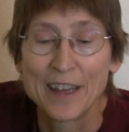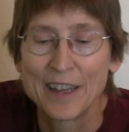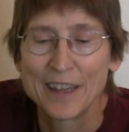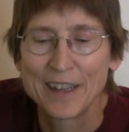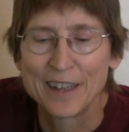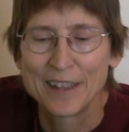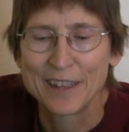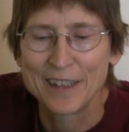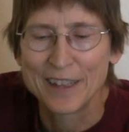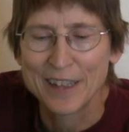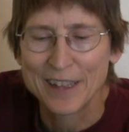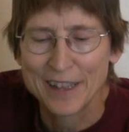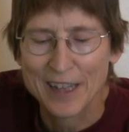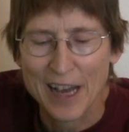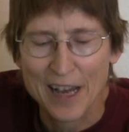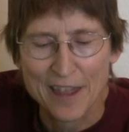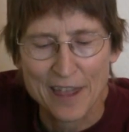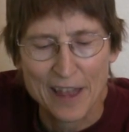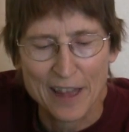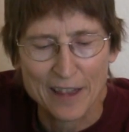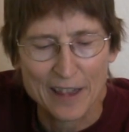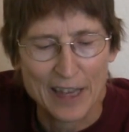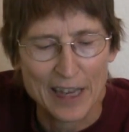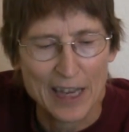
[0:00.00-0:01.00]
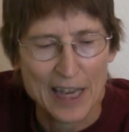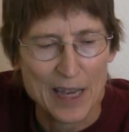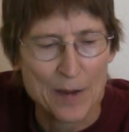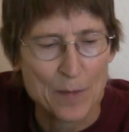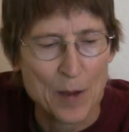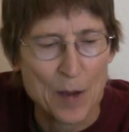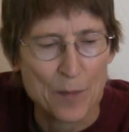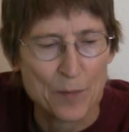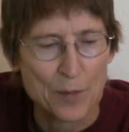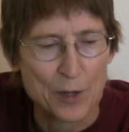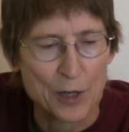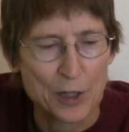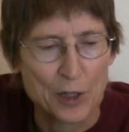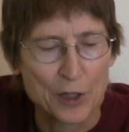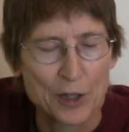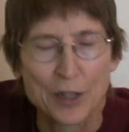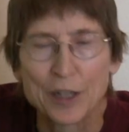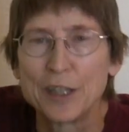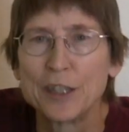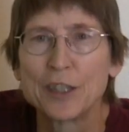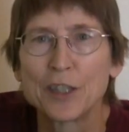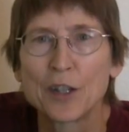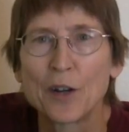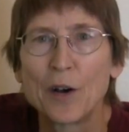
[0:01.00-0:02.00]
and I think they came out pretty
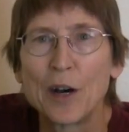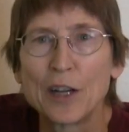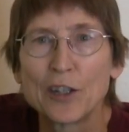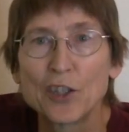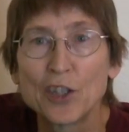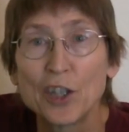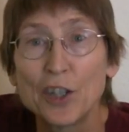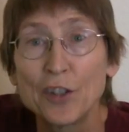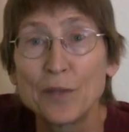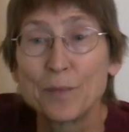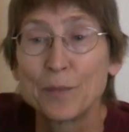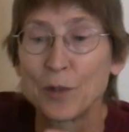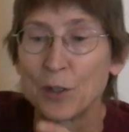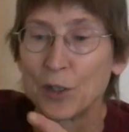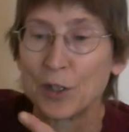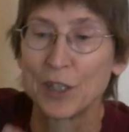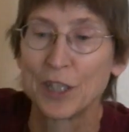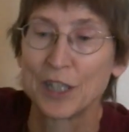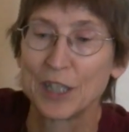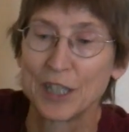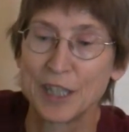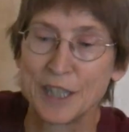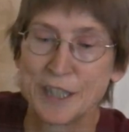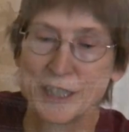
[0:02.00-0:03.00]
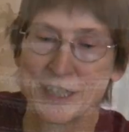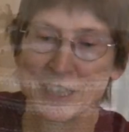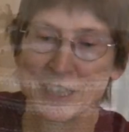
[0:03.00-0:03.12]
good. So I'll show them to you here